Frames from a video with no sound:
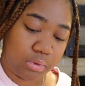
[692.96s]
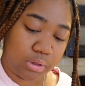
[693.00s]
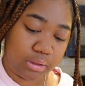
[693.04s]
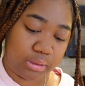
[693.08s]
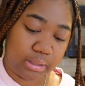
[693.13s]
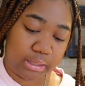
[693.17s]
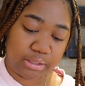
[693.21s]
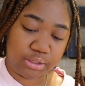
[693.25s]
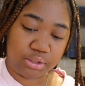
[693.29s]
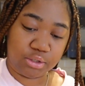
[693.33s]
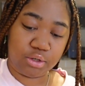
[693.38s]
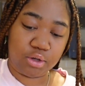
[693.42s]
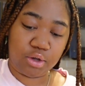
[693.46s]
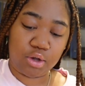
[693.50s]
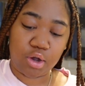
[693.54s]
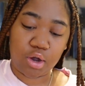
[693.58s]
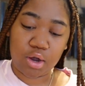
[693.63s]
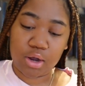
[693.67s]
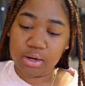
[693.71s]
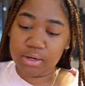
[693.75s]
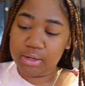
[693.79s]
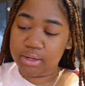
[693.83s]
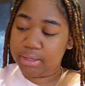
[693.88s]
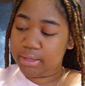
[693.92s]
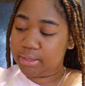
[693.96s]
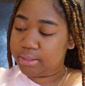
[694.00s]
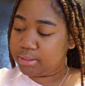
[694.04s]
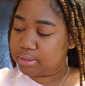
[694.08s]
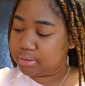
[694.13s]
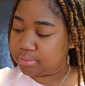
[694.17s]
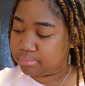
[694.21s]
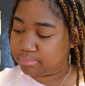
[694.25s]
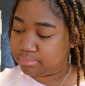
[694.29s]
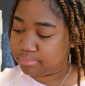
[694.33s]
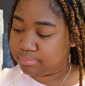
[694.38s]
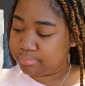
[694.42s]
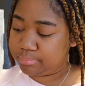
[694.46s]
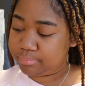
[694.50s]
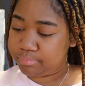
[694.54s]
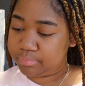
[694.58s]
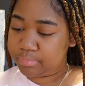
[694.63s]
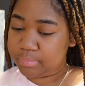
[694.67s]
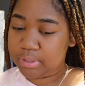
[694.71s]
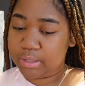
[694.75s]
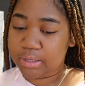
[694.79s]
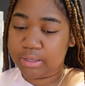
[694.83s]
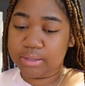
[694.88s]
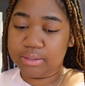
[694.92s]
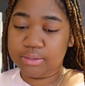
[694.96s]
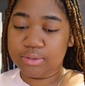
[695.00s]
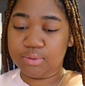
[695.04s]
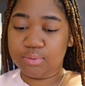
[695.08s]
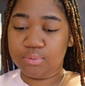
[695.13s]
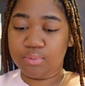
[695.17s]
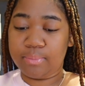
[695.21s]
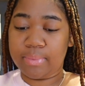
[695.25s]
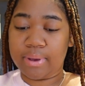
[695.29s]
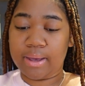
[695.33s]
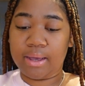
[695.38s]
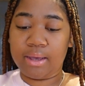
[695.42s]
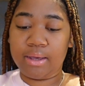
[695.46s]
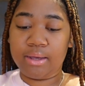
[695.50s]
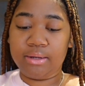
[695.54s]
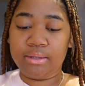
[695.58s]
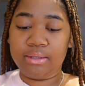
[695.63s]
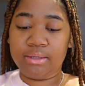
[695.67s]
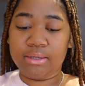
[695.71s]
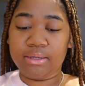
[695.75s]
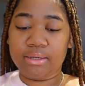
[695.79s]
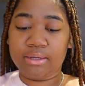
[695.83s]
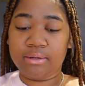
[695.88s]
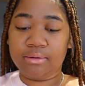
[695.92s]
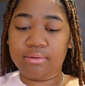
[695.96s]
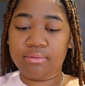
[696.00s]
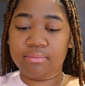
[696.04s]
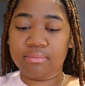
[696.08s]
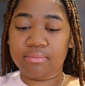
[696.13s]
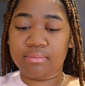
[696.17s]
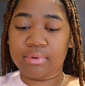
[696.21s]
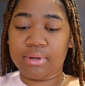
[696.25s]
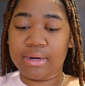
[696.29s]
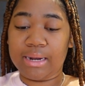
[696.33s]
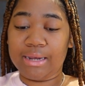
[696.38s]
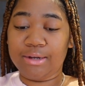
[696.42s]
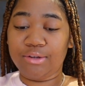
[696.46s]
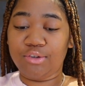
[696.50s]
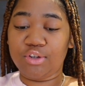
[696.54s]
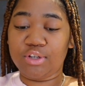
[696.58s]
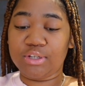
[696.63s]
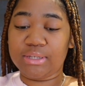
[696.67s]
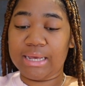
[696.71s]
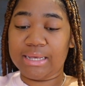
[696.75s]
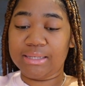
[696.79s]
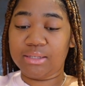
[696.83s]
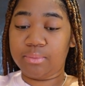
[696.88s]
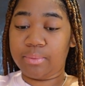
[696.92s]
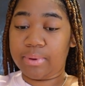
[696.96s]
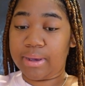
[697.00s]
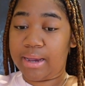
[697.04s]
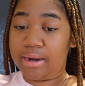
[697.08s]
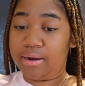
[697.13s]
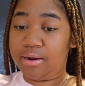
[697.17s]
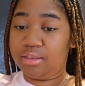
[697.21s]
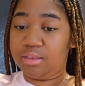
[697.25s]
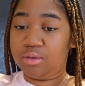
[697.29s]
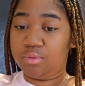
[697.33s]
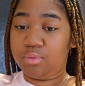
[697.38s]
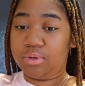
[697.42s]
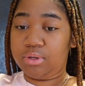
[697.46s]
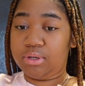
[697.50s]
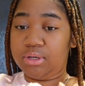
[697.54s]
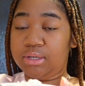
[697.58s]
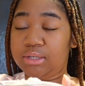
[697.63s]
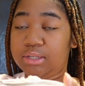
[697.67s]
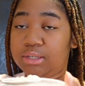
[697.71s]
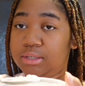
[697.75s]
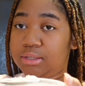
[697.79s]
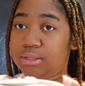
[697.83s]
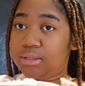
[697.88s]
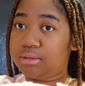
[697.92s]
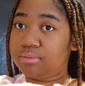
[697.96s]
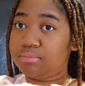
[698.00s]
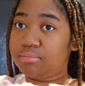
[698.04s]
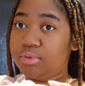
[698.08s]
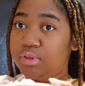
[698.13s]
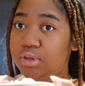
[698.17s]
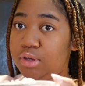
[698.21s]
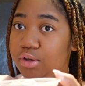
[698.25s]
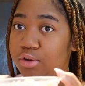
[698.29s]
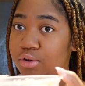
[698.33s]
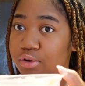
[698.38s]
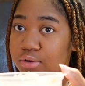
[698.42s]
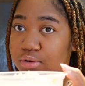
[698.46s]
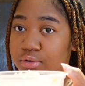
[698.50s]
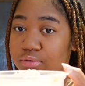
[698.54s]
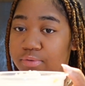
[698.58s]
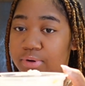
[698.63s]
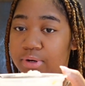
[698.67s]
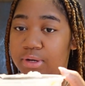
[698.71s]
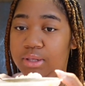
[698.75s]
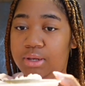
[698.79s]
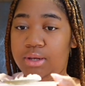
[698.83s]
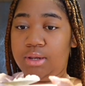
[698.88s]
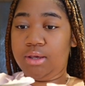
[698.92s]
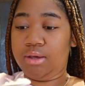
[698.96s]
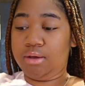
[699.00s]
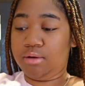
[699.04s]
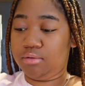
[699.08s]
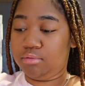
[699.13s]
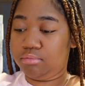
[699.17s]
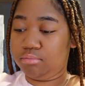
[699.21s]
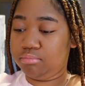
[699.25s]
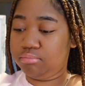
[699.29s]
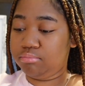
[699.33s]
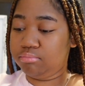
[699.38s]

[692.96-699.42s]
That's the garlic. Do my onion, and I just had to buy another one because your girl running low.